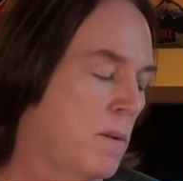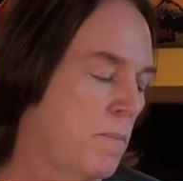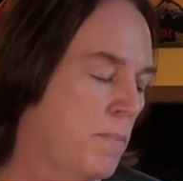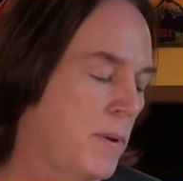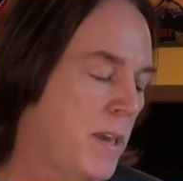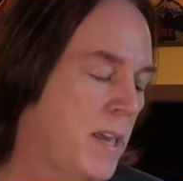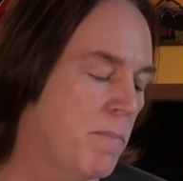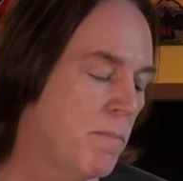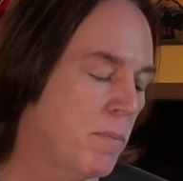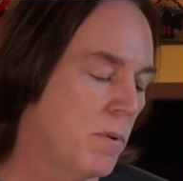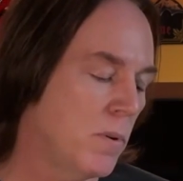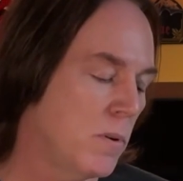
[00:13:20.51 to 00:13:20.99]

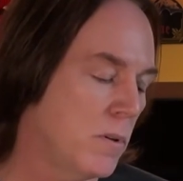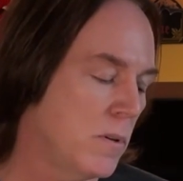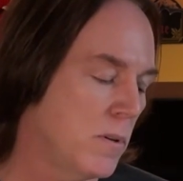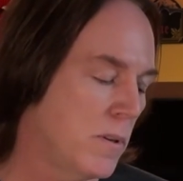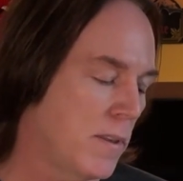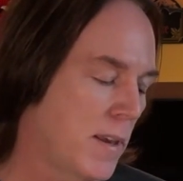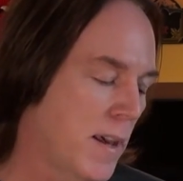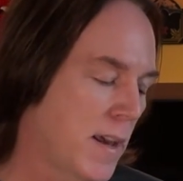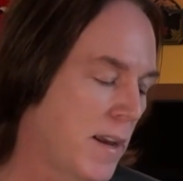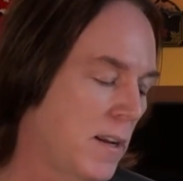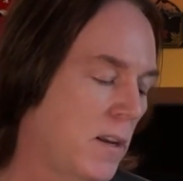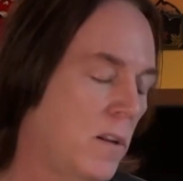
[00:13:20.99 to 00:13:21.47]
people
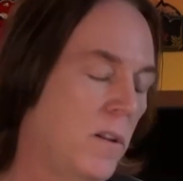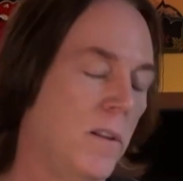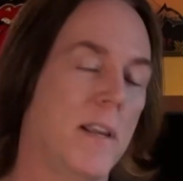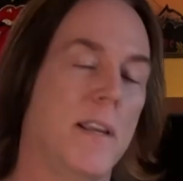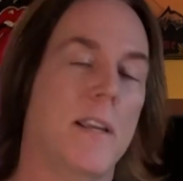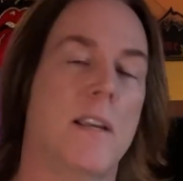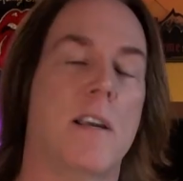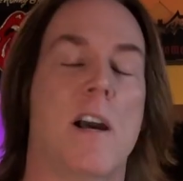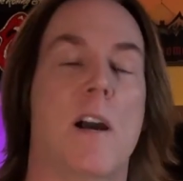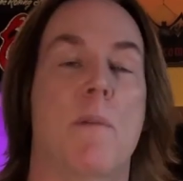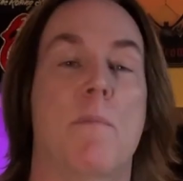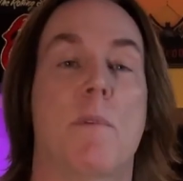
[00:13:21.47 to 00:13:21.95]
that
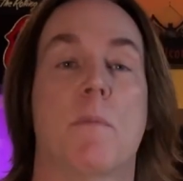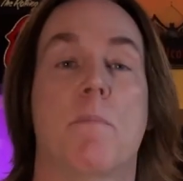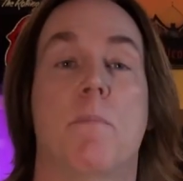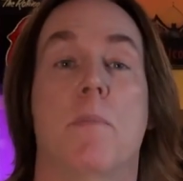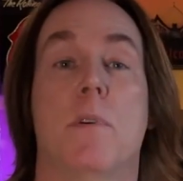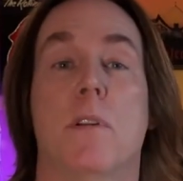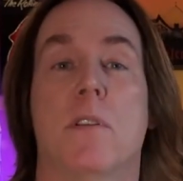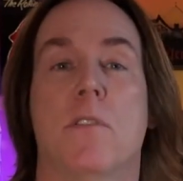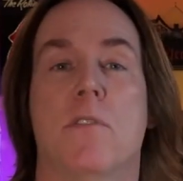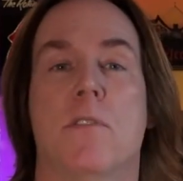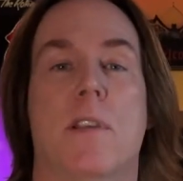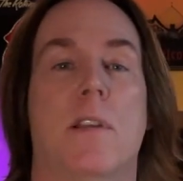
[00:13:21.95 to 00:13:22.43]
collect comic
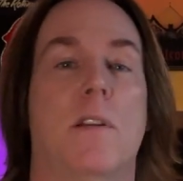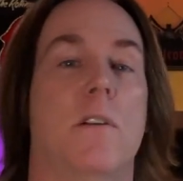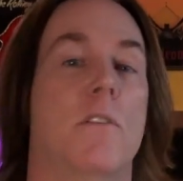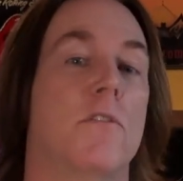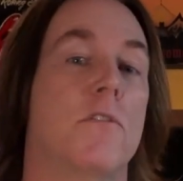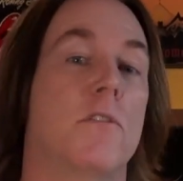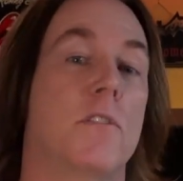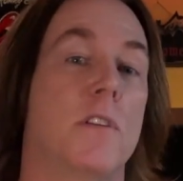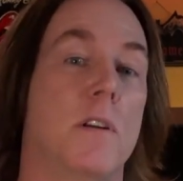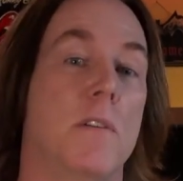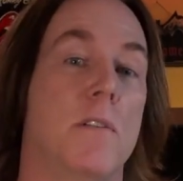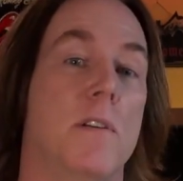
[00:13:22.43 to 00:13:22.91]
books that are
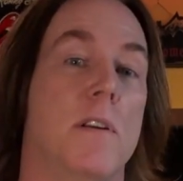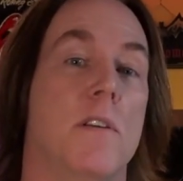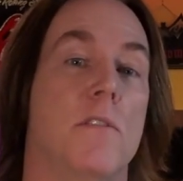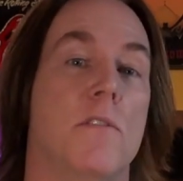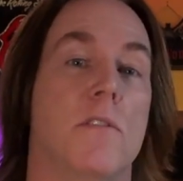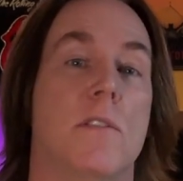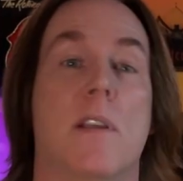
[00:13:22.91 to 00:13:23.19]
serious